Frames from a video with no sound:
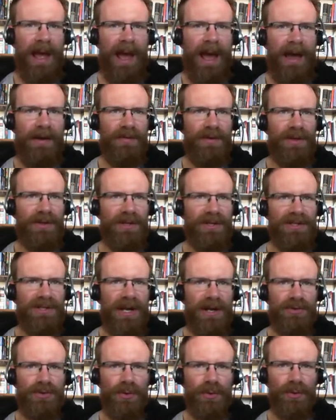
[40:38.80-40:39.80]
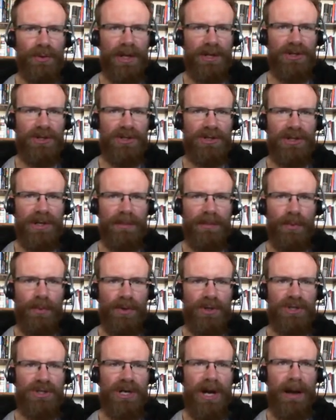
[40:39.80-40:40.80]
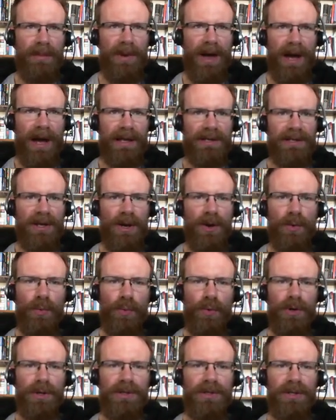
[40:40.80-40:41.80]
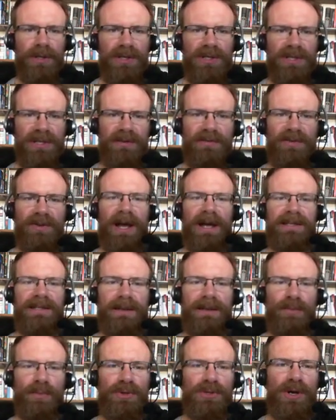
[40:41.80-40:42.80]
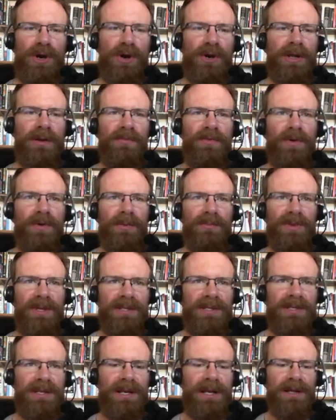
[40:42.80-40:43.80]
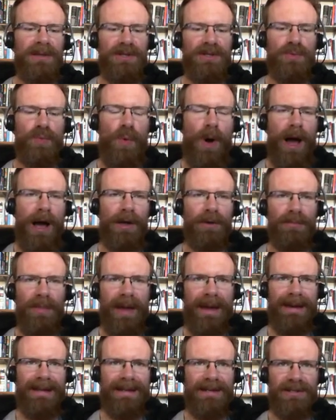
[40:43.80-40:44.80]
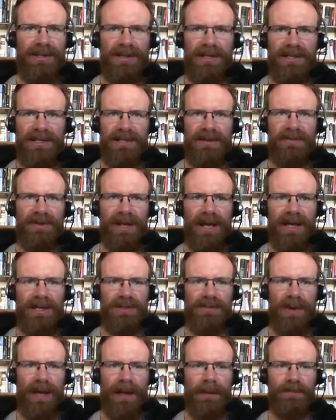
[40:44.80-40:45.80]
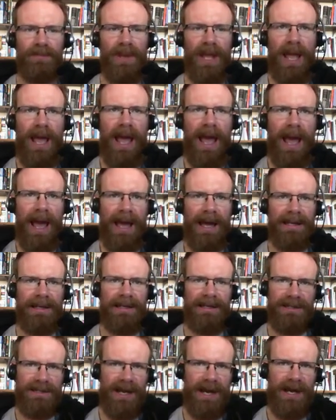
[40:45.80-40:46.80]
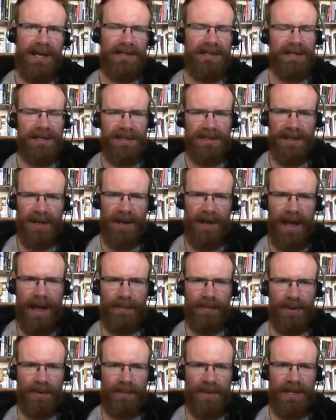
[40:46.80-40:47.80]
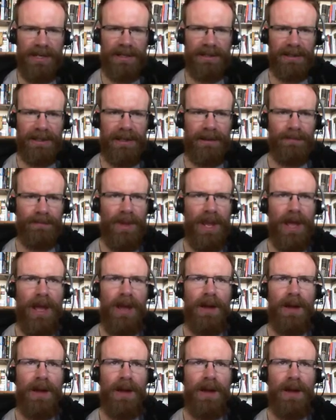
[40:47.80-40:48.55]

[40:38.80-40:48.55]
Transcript: having this sexual relationship with Shamhat would civilize him, would turn him from this, this wild man into this civilized man. And it does, it doesn't all happen immediately,